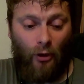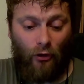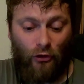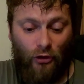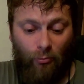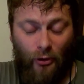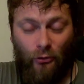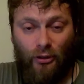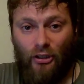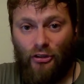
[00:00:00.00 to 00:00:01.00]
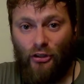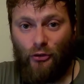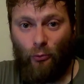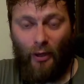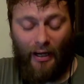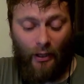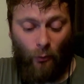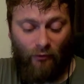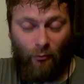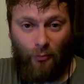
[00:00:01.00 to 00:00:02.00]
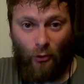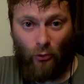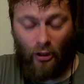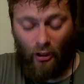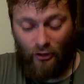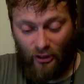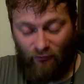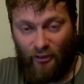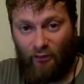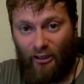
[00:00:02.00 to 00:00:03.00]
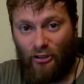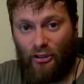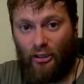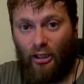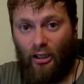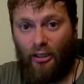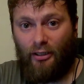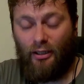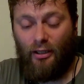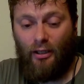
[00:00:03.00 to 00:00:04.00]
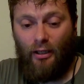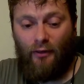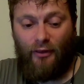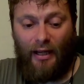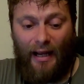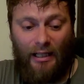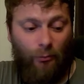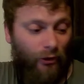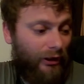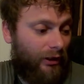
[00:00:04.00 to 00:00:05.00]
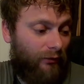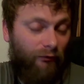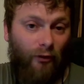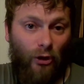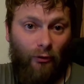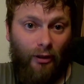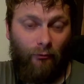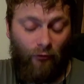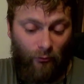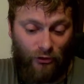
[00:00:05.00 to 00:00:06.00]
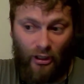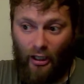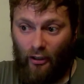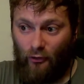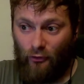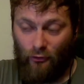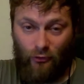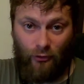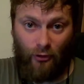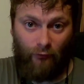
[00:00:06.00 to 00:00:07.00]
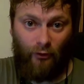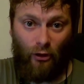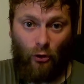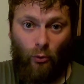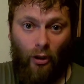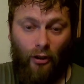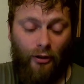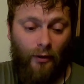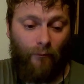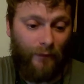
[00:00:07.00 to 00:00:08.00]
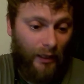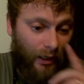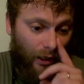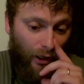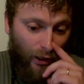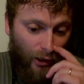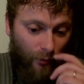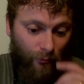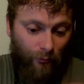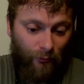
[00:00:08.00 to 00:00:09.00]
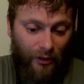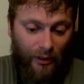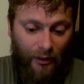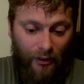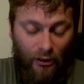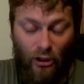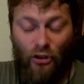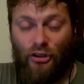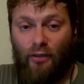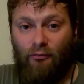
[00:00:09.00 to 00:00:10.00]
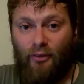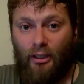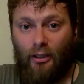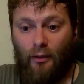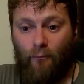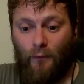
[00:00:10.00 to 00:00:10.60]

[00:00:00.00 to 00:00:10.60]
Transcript: but I'm going to build it in such a way with a build guide, a configuration guide, that anybody can follow it from start to flying quad, learn something,